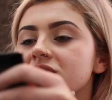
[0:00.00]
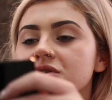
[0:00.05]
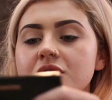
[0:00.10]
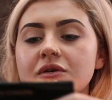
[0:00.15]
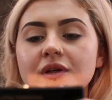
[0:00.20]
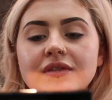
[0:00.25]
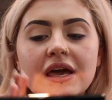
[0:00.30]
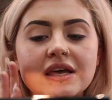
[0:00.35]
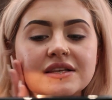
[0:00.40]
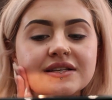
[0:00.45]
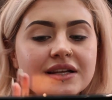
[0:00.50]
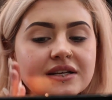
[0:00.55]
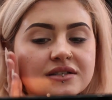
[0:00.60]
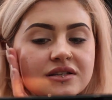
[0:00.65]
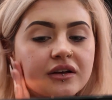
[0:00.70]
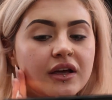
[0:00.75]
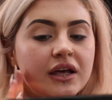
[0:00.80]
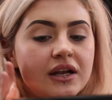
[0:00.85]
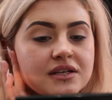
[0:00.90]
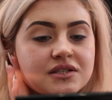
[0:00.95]
So that's kind of
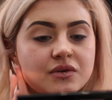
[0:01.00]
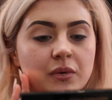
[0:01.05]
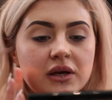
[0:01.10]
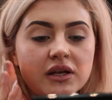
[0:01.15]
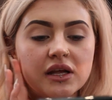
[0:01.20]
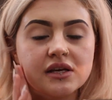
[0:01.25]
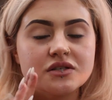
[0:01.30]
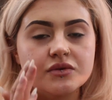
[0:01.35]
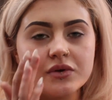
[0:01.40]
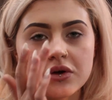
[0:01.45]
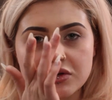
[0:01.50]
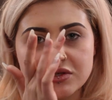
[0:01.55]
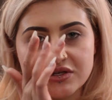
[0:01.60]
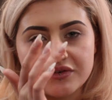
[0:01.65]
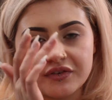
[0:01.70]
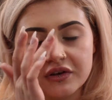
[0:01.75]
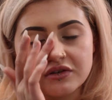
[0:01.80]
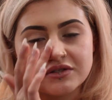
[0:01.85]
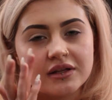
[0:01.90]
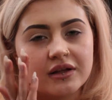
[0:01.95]
sunk in. It's quite nice as well because
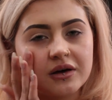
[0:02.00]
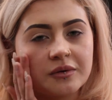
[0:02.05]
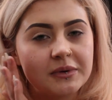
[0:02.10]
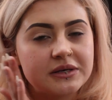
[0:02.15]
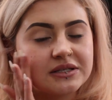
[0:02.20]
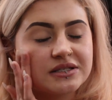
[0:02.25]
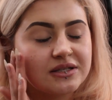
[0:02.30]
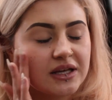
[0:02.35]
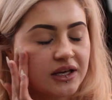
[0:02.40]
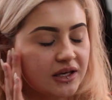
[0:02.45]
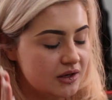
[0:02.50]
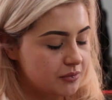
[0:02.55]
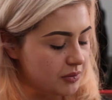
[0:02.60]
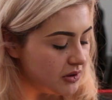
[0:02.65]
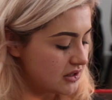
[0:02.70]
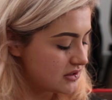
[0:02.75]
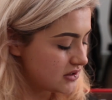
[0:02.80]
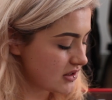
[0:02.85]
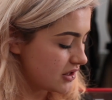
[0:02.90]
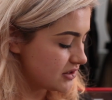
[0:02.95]
it feels a little bit sticky
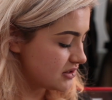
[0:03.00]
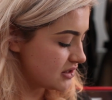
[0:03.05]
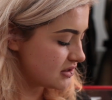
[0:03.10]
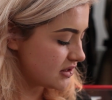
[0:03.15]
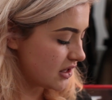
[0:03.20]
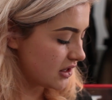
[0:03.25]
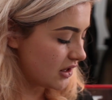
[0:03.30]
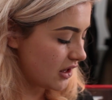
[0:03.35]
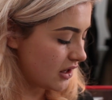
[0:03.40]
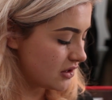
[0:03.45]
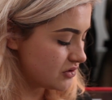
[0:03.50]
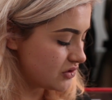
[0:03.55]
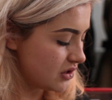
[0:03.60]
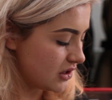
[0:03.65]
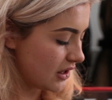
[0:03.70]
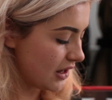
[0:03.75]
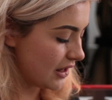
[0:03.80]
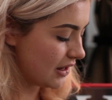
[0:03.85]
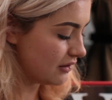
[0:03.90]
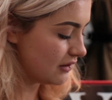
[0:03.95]
when it starts to sink in, so you
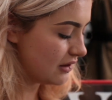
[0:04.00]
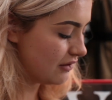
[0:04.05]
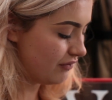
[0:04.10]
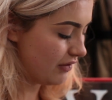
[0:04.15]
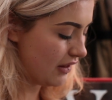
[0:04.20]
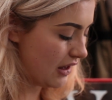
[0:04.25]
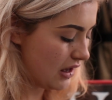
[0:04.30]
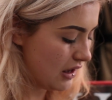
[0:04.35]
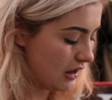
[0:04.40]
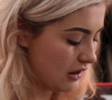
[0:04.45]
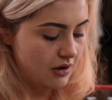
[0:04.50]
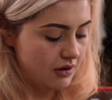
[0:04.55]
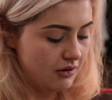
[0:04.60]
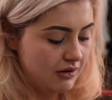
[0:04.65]
can kind of leave that.